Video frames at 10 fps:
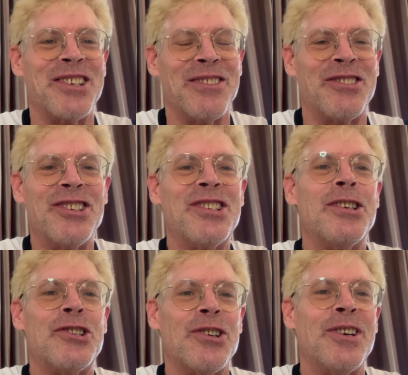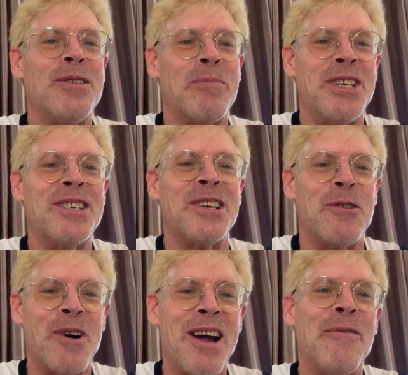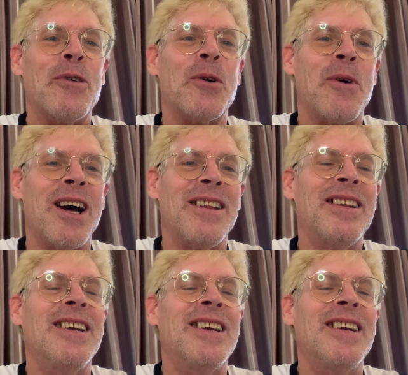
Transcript: So just enjoy the peace and quiet for a while,